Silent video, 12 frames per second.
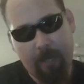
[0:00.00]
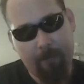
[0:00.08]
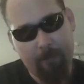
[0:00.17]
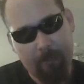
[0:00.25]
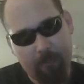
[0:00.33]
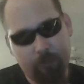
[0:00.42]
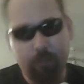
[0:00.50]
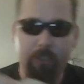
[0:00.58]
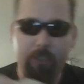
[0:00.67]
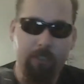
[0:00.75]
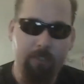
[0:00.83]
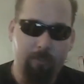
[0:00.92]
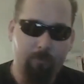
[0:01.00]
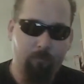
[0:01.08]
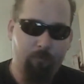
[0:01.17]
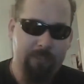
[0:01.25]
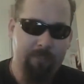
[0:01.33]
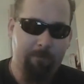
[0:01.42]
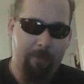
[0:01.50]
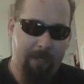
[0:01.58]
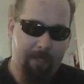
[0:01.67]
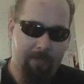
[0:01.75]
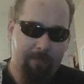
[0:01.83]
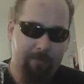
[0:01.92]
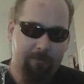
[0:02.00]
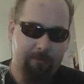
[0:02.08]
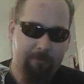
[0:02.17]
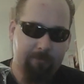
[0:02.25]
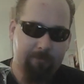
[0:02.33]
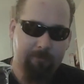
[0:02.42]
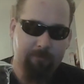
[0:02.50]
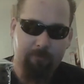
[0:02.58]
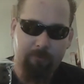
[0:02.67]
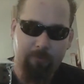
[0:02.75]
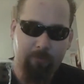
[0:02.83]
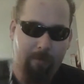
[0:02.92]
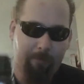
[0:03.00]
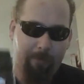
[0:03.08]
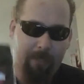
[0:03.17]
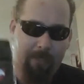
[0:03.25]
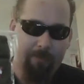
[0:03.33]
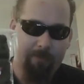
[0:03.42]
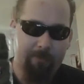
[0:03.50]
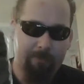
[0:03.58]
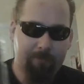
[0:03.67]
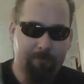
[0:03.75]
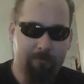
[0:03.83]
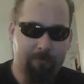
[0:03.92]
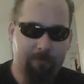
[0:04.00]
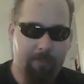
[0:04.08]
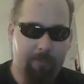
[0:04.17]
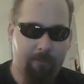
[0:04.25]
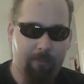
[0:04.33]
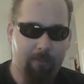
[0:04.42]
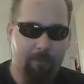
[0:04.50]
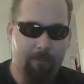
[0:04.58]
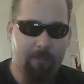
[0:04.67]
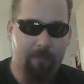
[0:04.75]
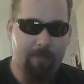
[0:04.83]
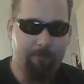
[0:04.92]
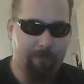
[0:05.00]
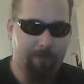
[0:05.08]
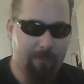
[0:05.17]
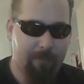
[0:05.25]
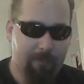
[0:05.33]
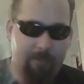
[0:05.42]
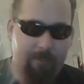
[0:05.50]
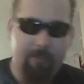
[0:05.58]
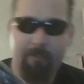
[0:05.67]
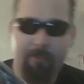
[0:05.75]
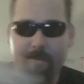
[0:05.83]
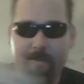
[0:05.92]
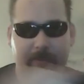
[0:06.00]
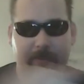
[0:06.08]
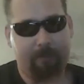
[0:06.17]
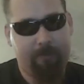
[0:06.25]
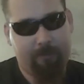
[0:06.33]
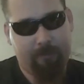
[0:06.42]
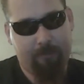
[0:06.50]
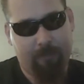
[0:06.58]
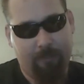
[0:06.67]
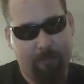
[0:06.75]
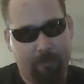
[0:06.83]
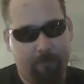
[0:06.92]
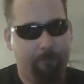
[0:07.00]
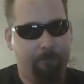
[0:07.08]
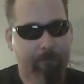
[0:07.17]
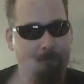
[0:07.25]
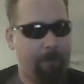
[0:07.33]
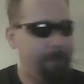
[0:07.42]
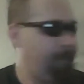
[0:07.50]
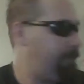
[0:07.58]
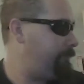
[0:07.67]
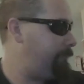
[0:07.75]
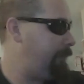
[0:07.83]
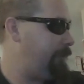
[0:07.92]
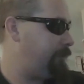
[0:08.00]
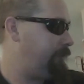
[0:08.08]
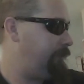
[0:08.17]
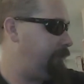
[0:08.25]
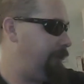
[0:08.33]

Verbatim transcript: M L G wristband or sweatband. Get a good look at that. All right, um, Major League